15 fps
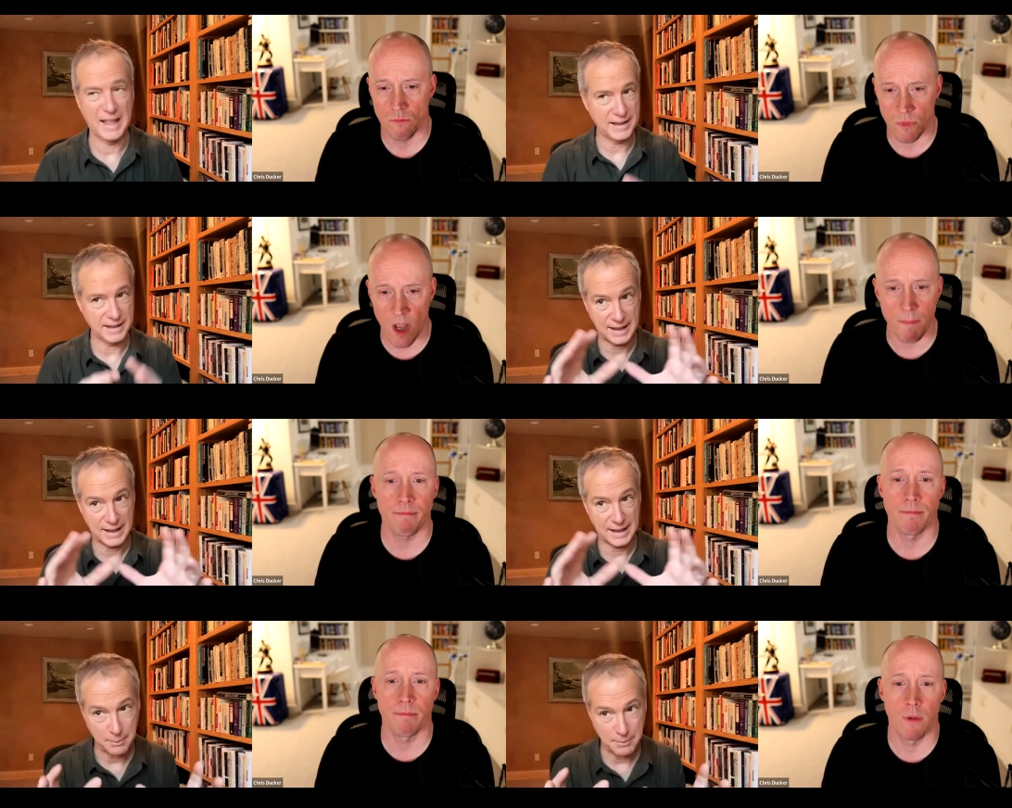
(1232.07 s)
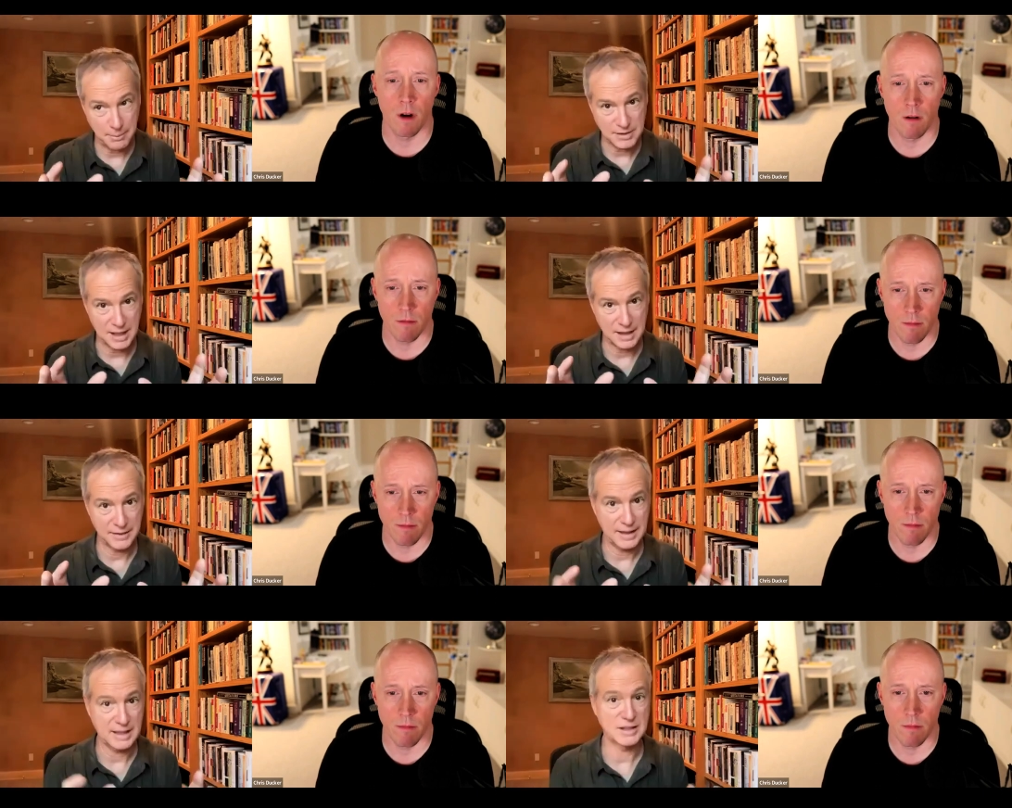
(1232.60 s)
Speaker 1: not the Amazon
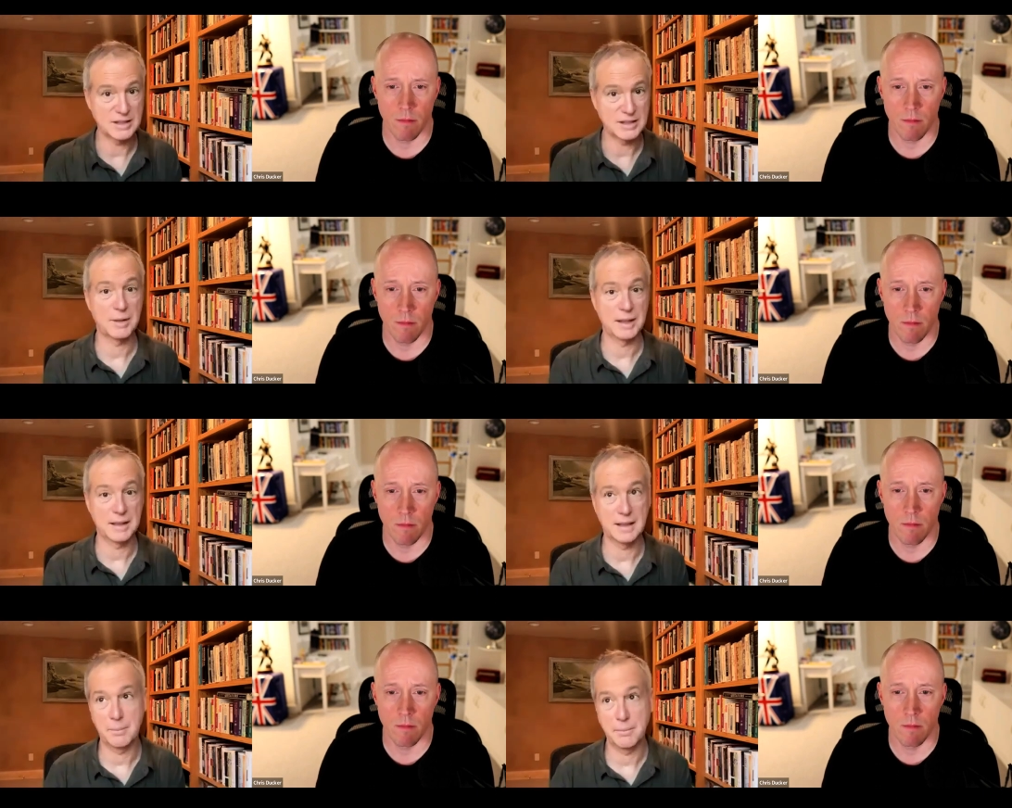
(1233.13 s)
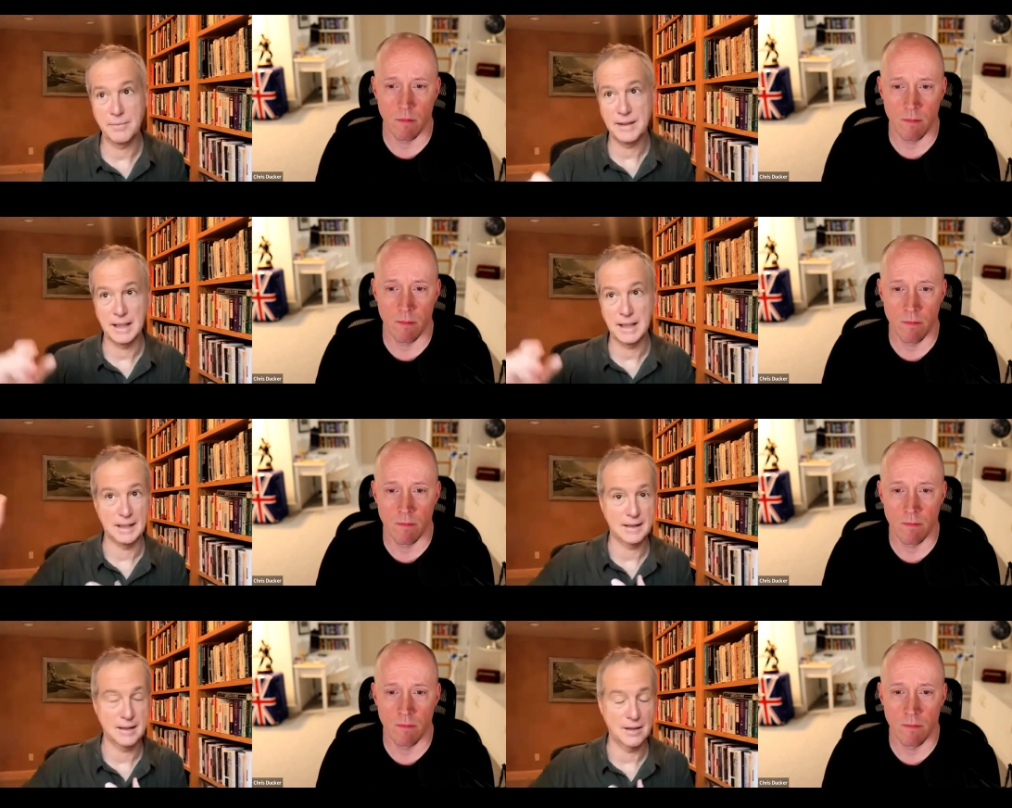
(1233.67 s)
list, but the
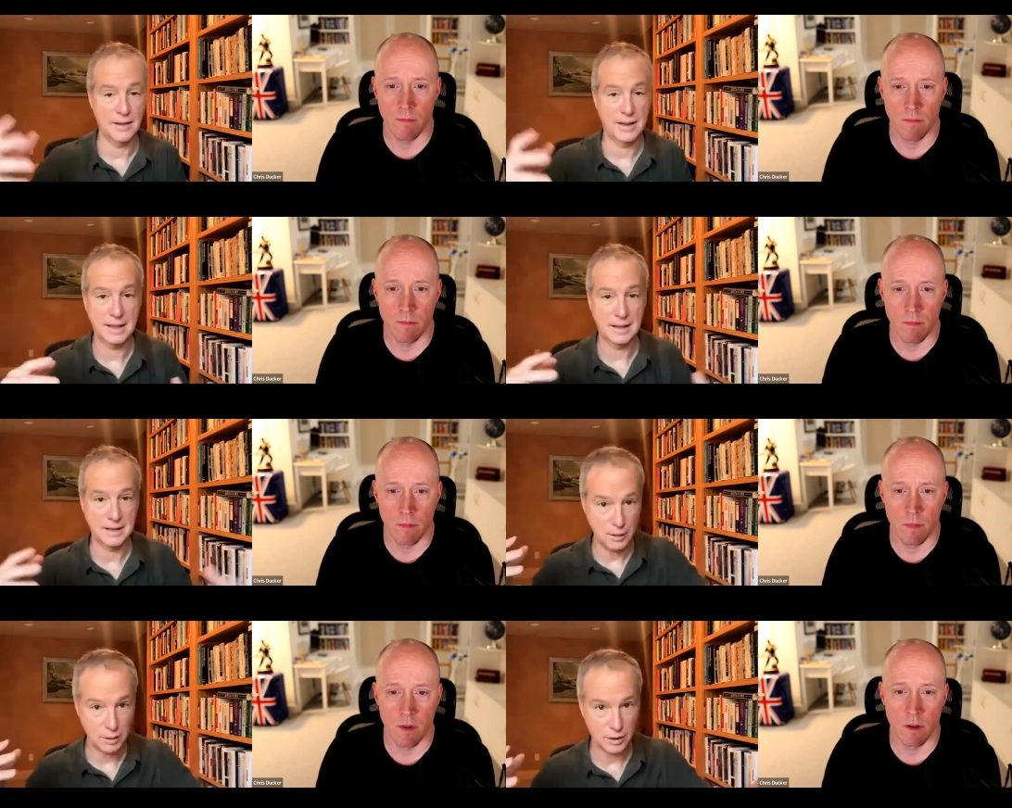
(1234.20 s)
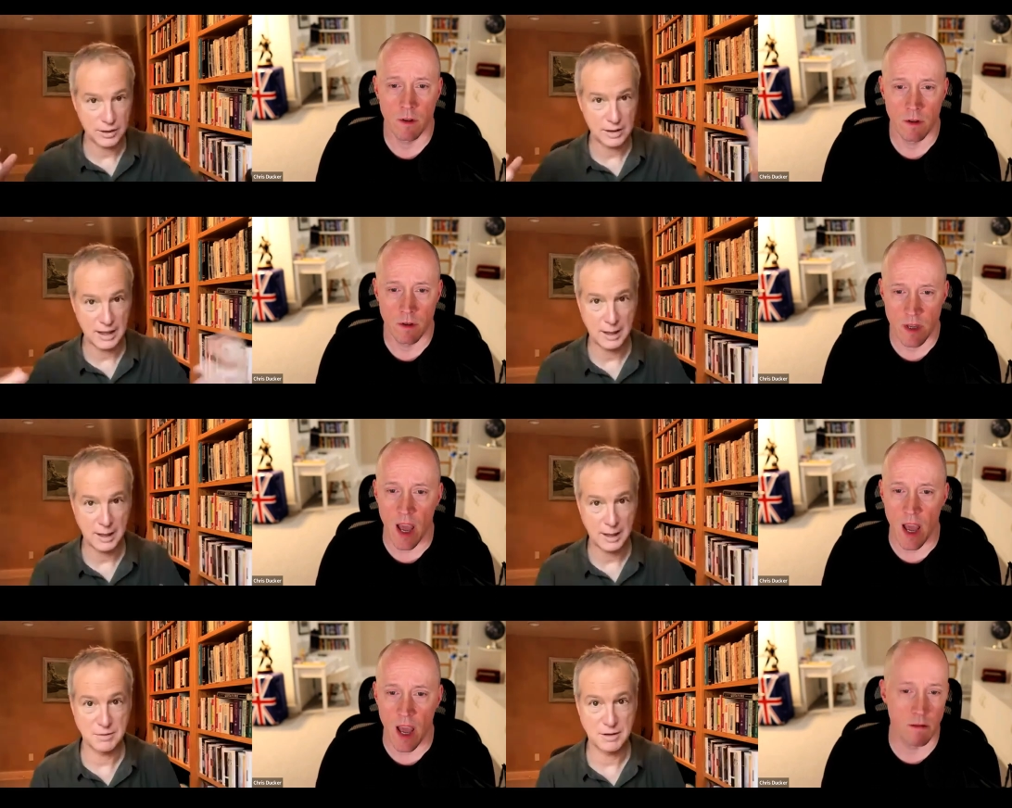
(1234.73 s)
like you know I hit New York yeah.
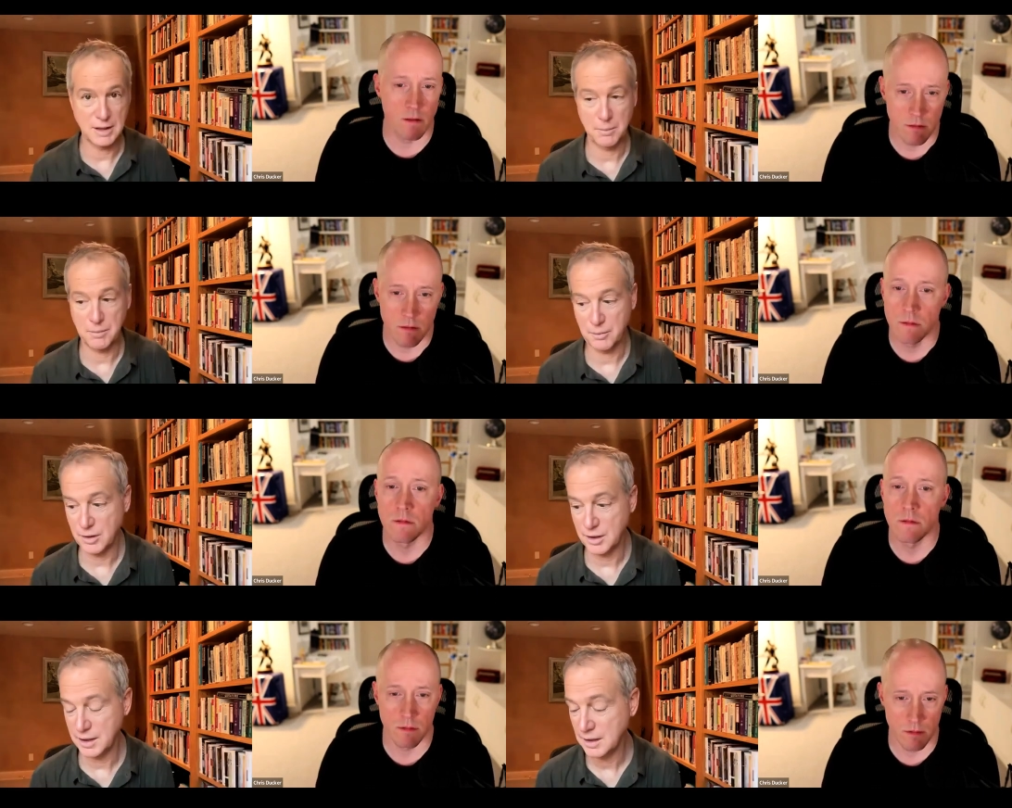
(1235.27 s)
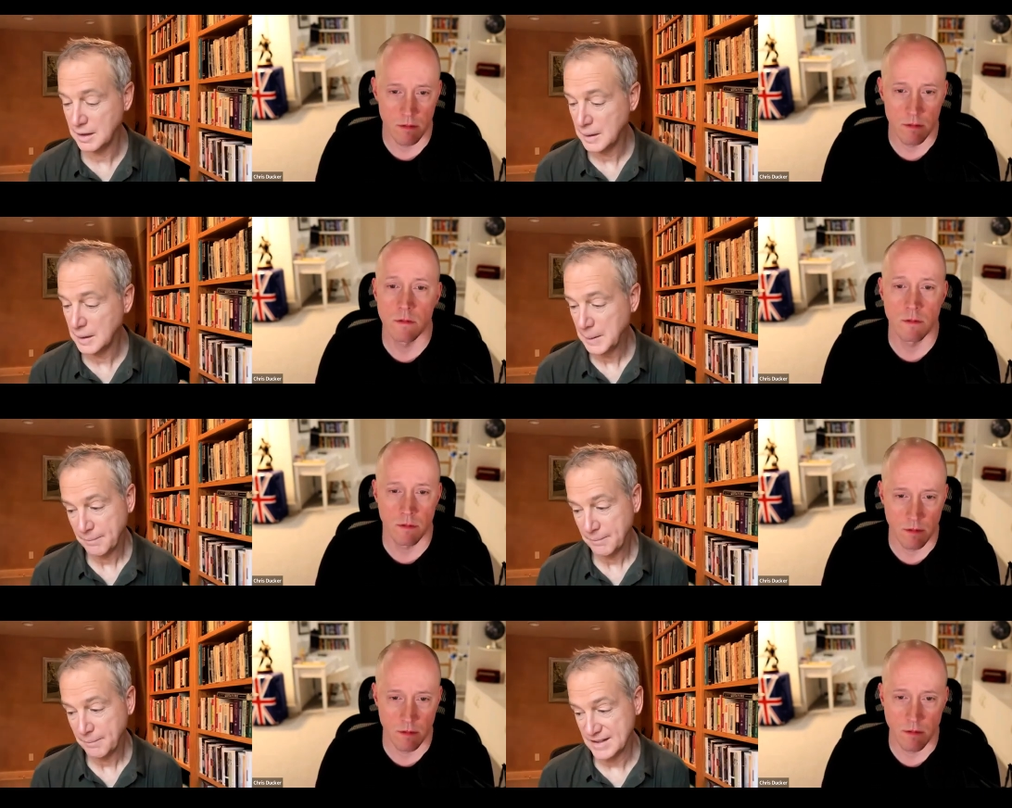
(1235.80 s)
Times number one.
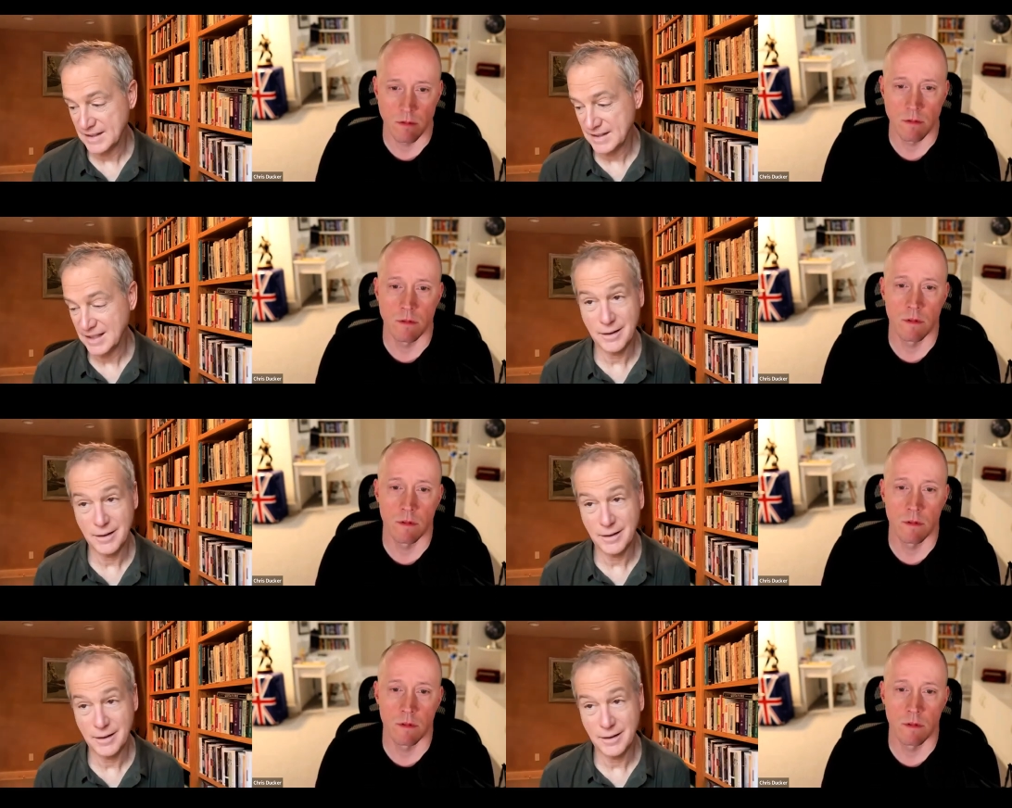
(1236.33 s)
It's hard to